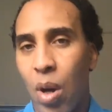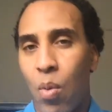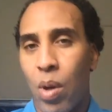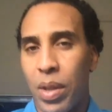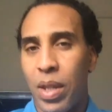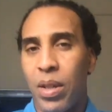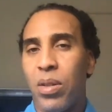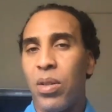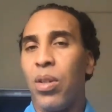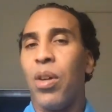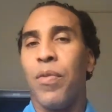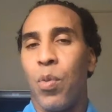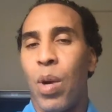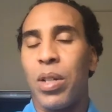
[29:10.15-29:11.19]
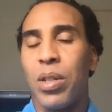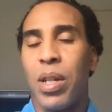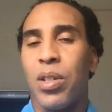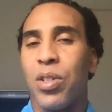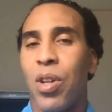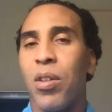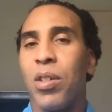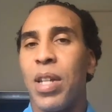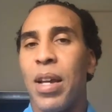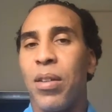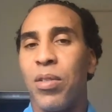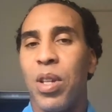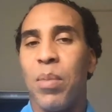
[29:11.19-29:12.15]
i want this you know if you watch like shark
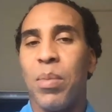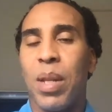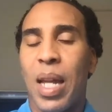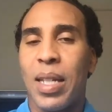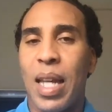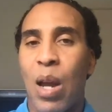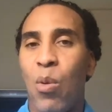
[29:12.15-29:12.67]
tank or something like that